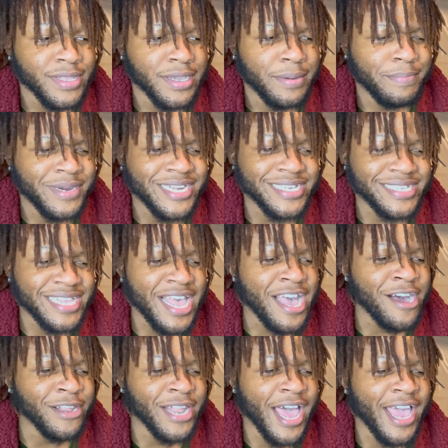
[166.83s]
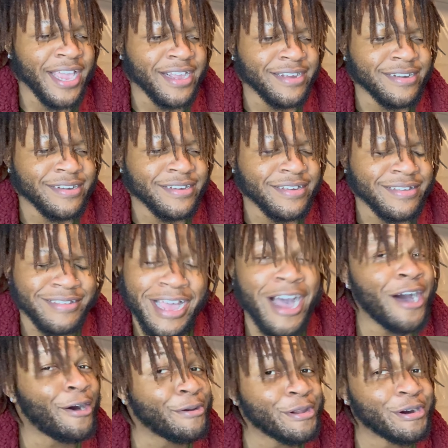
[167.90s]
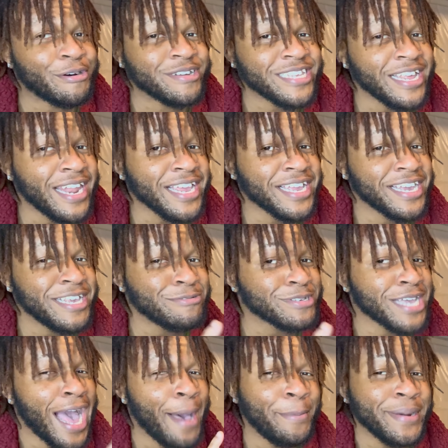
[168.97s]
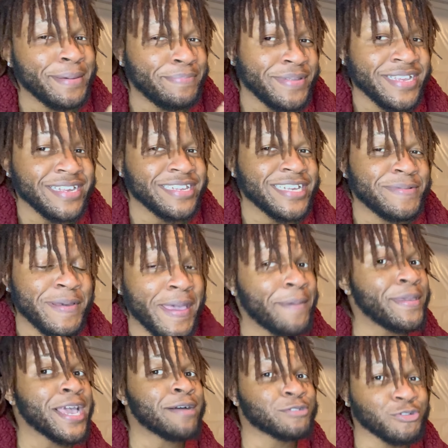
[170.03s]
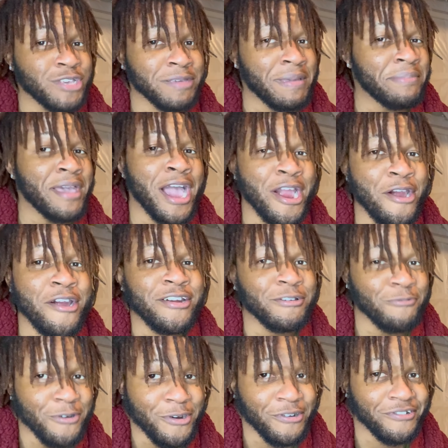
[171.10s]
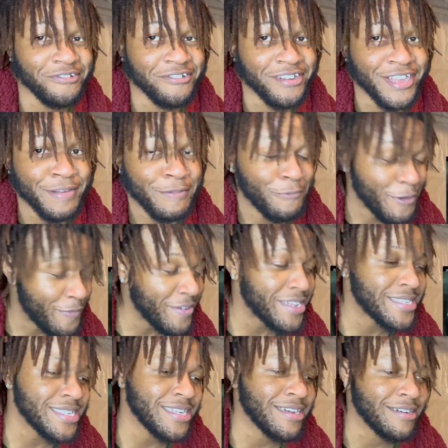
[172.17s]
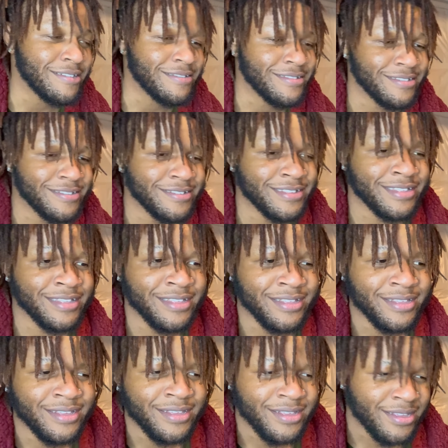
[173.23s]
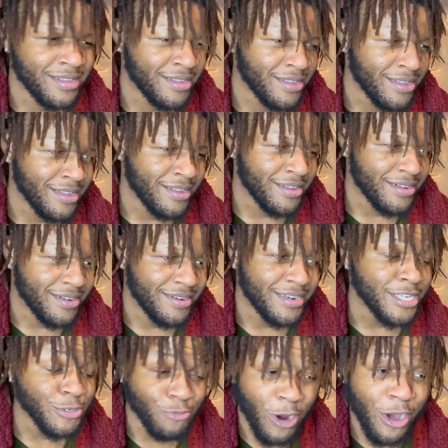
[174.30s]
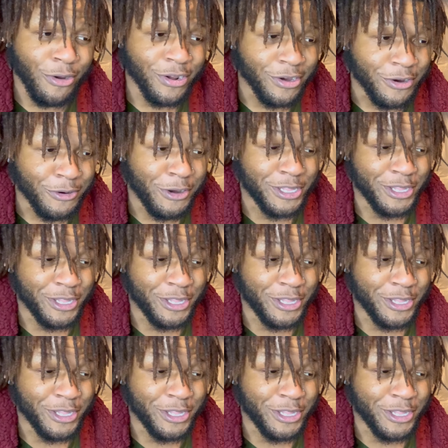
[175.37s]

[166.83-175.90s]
But it sound like, I don't know, it sound like he was copping the plea a little bit. Maybe I'm tweaking, maybe I heard it wrong. We finna see, though. It's raw, though.